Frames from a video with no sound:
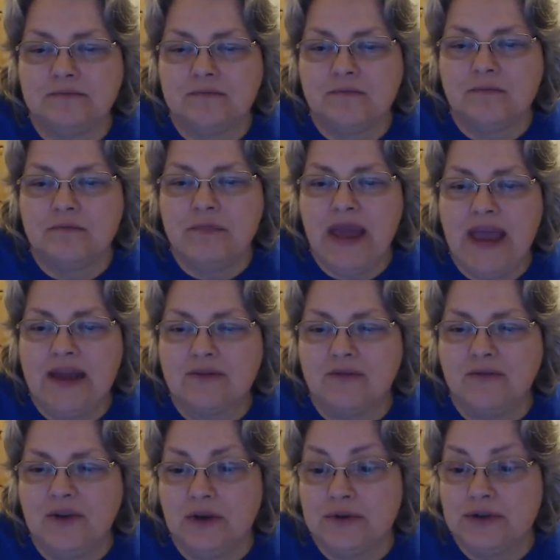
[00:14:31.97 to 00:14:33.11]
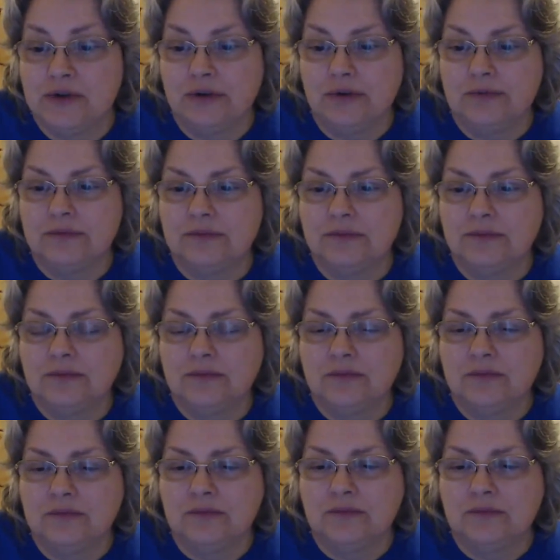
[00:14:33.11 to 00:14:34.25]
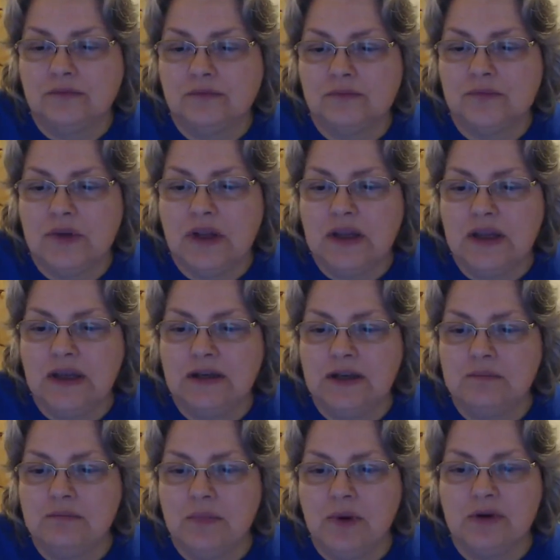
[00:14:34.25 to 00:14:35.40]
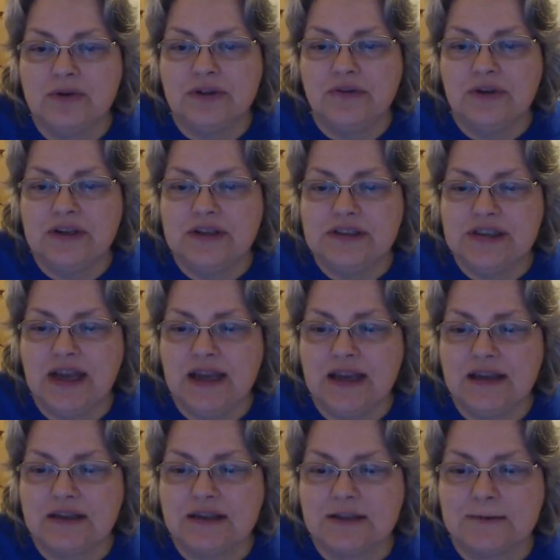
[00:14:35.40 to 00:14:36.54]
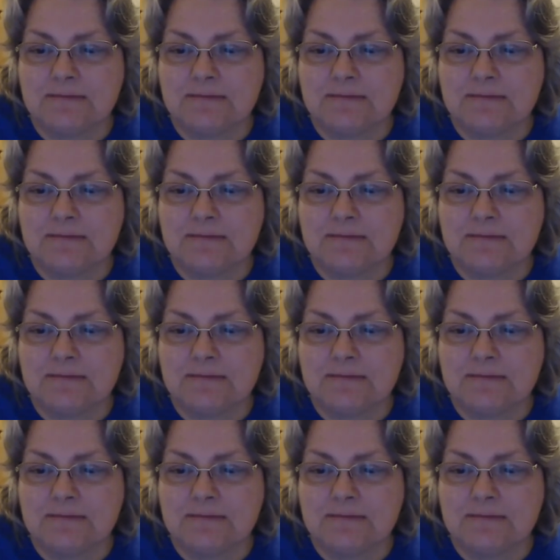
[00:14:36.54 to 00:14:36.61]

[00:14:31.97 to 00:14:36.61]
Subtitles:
matte filter in most of his tanks,